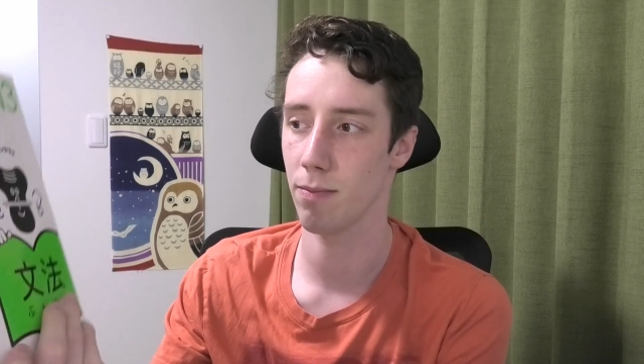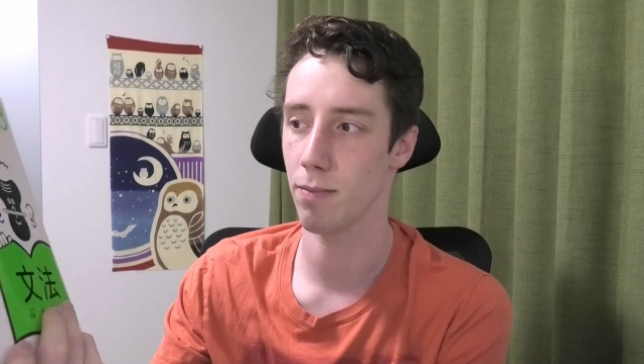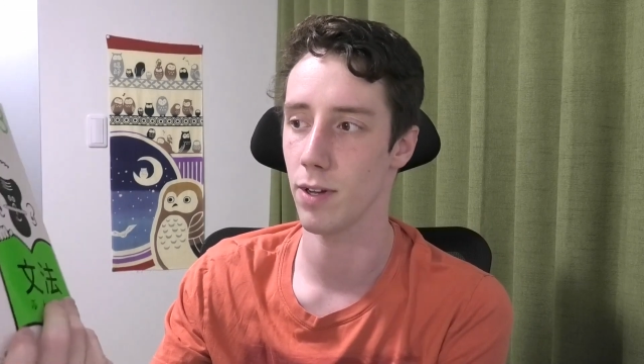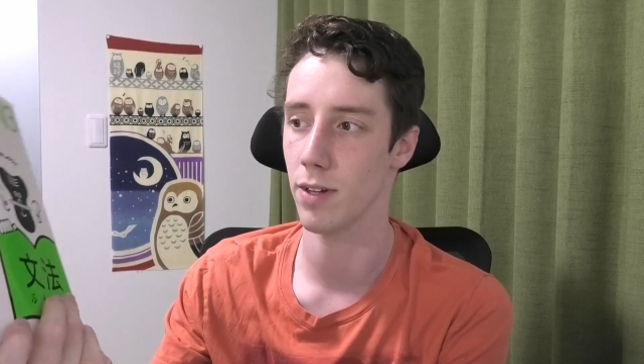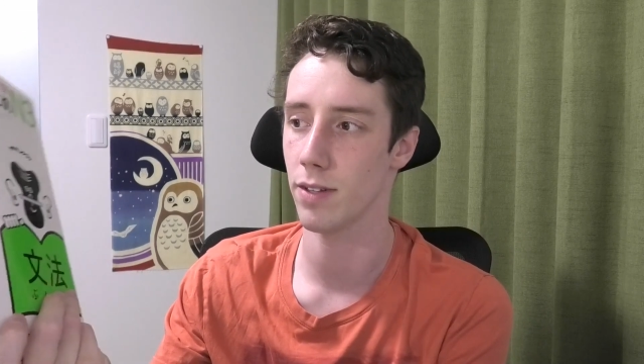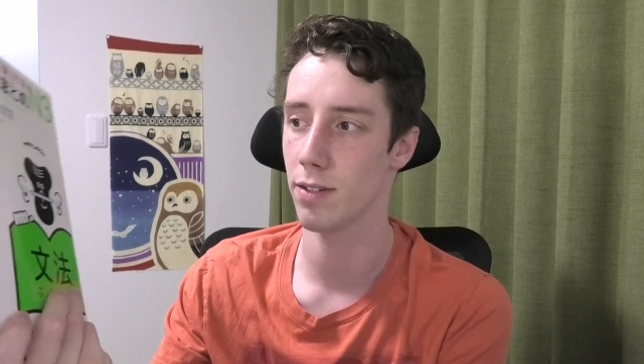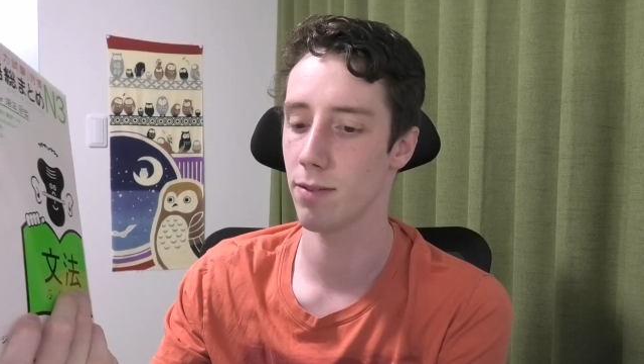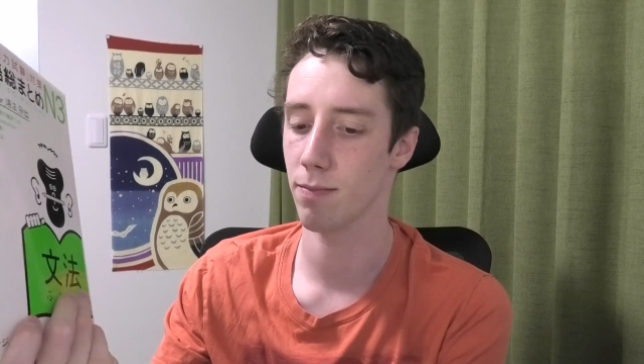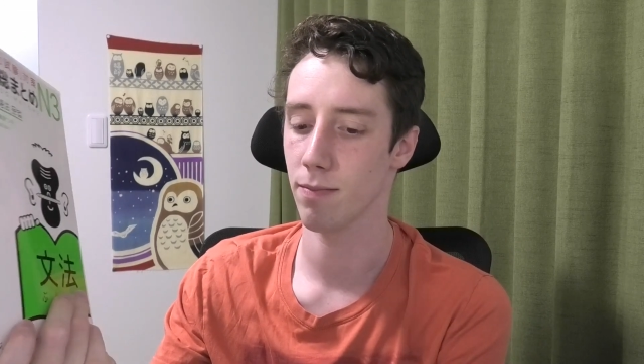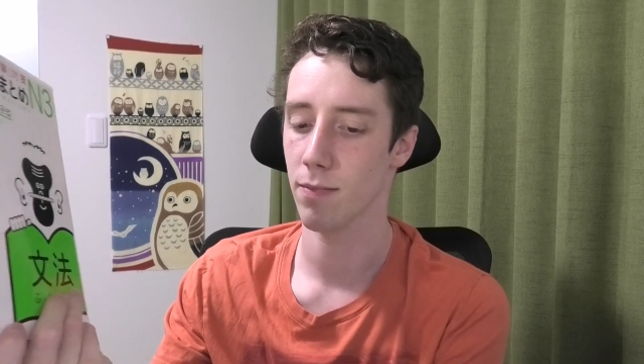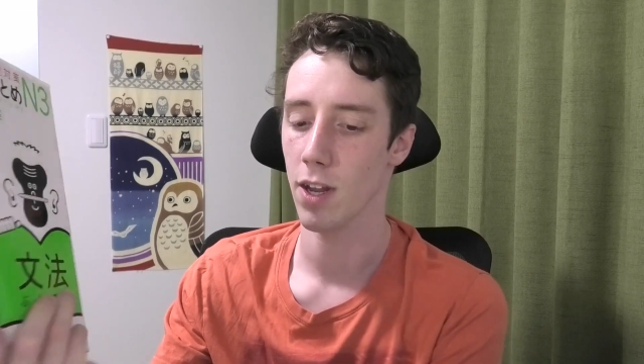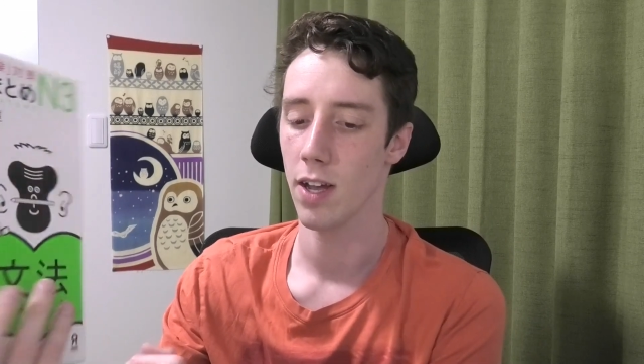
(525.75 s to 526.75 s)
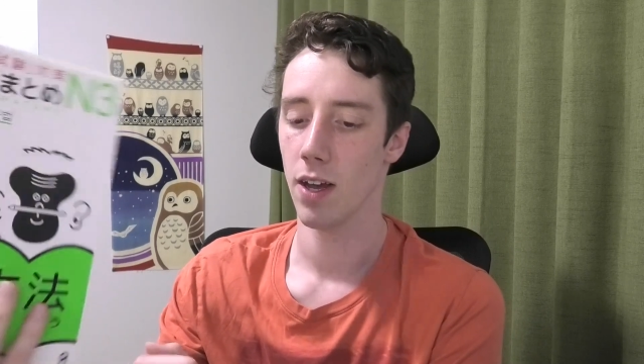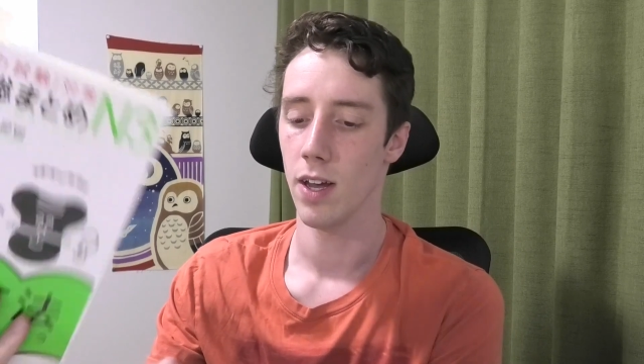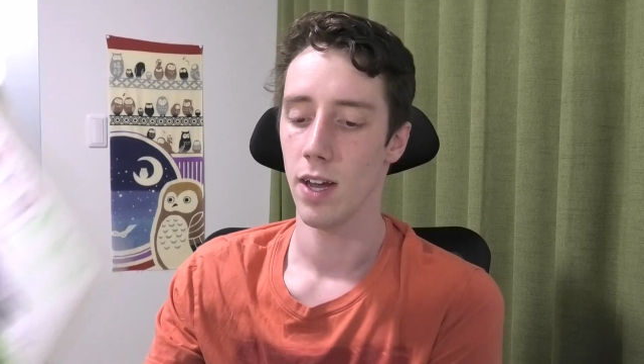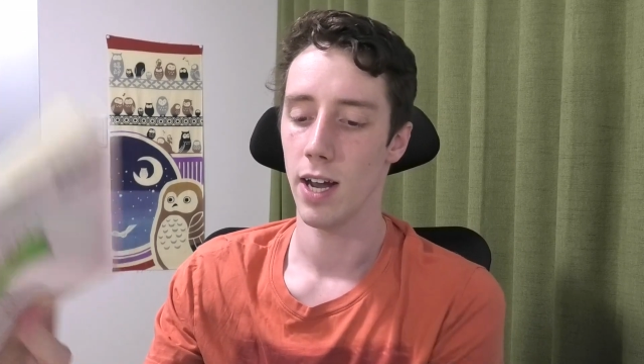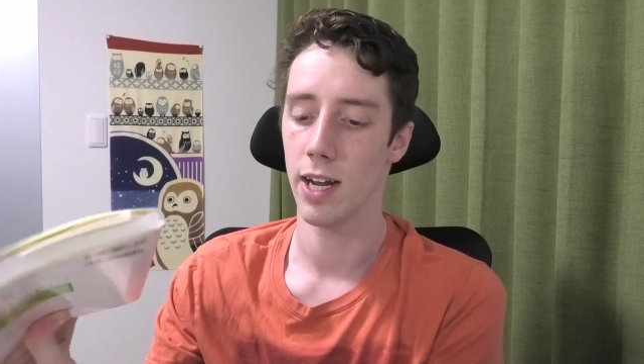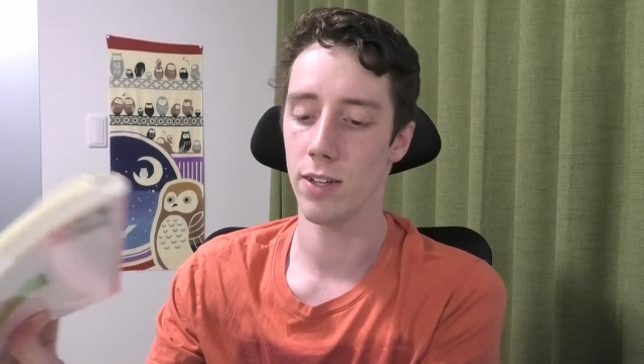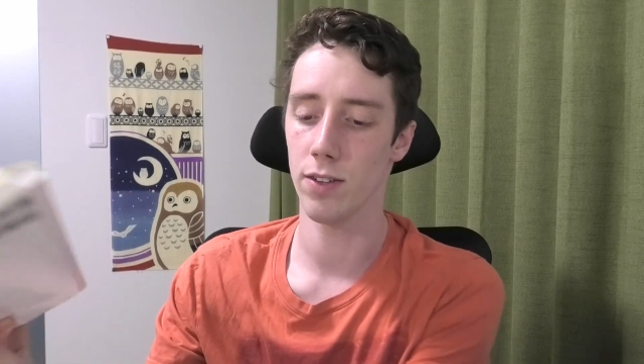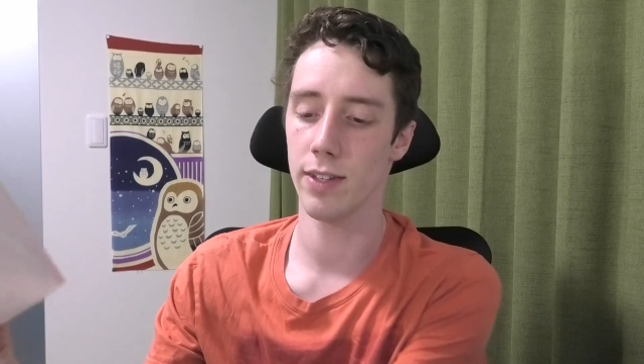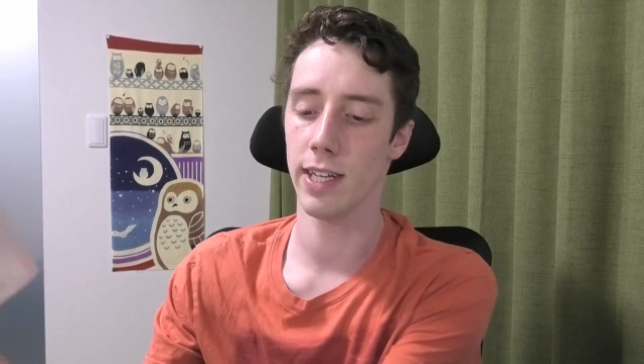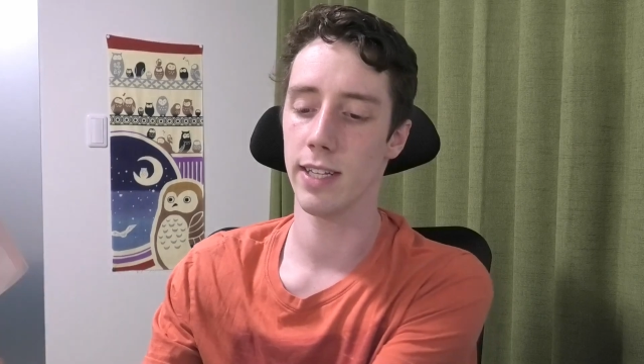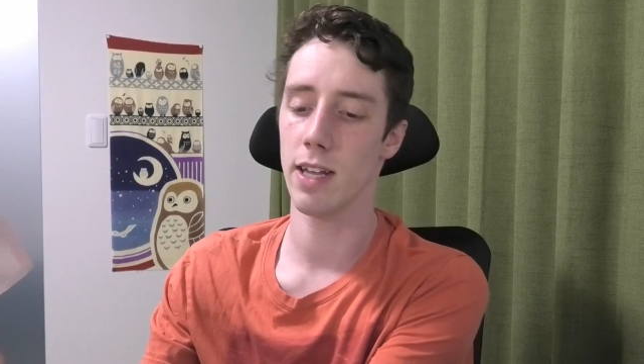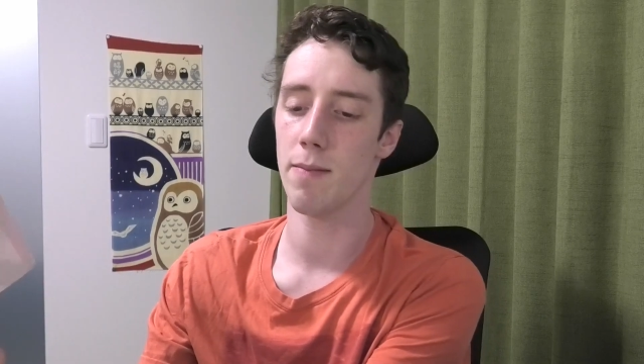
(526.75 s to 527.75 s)
but I don't
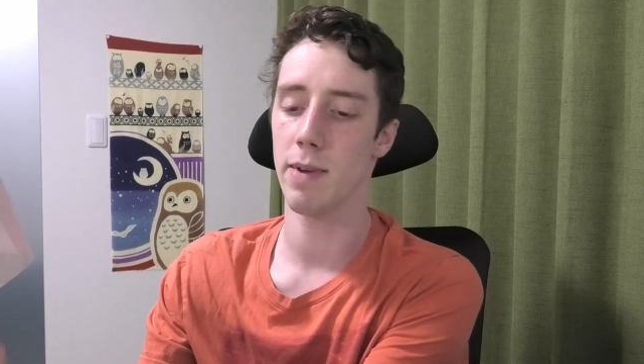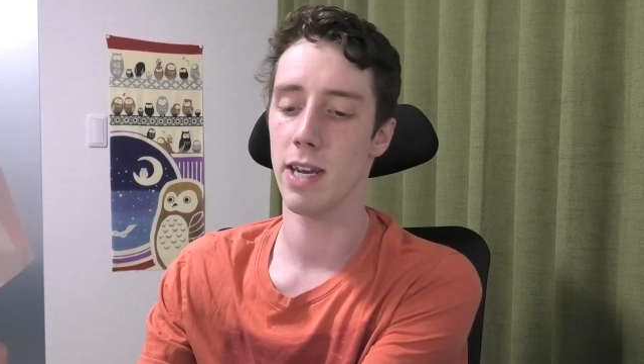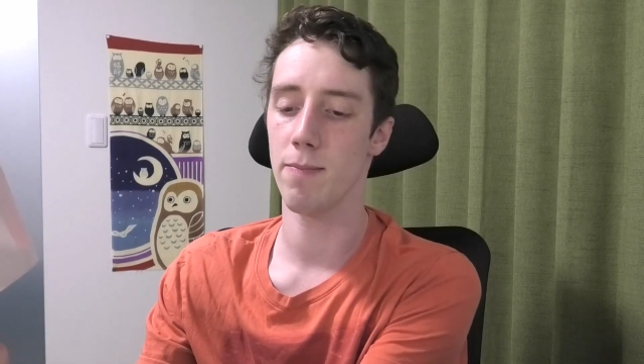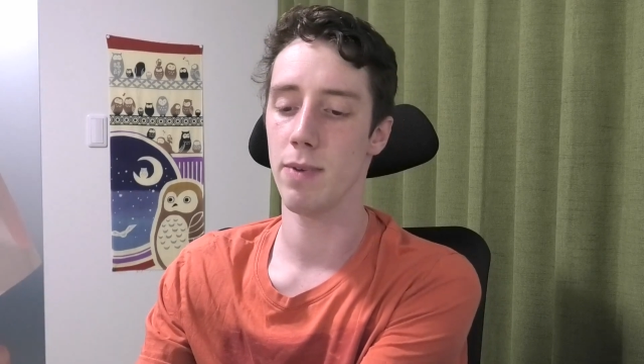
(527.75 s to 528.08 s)
think there are many